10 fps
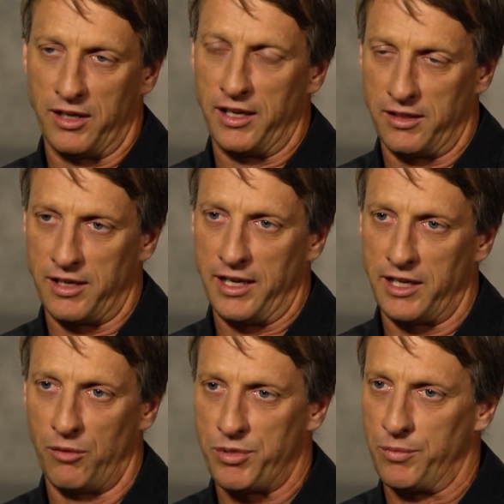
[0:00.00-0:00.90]
and, and
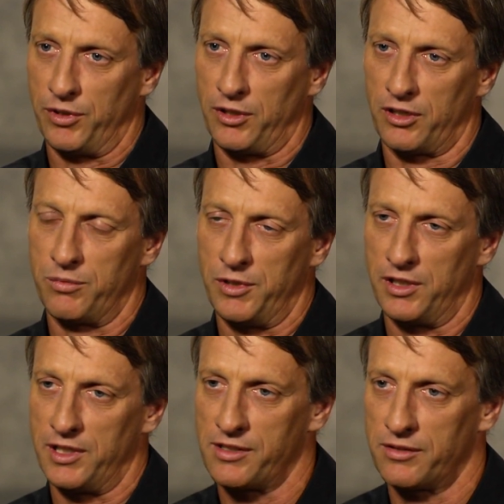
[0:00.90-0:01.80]
help people in all
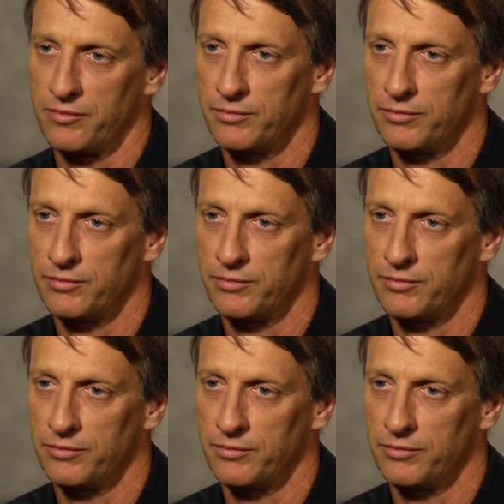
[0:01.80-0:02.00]
communities.